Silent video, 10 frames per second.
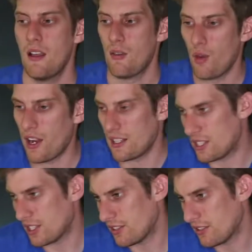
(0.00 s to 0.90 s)

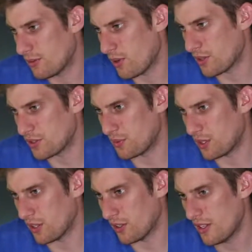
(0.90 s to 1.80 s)
Right, what else have we
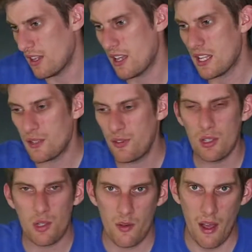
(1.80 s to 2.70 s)
got? There's a
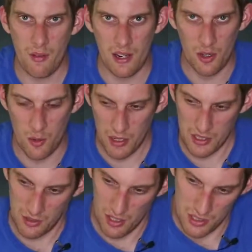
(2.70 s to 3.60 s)
few sort of other little
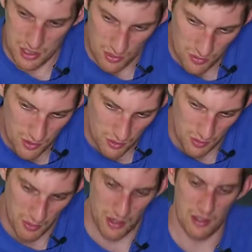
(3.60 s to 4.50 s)
bits I'd like to sort of talk
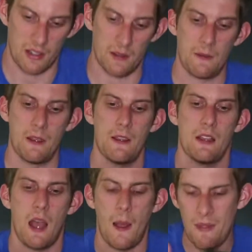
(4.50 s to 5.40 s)
about here.
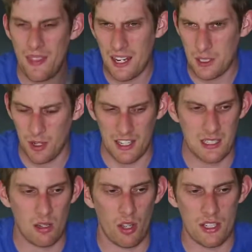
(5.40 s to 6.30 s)
And the next thing
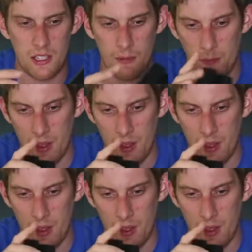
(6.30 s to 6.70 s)
is lighting.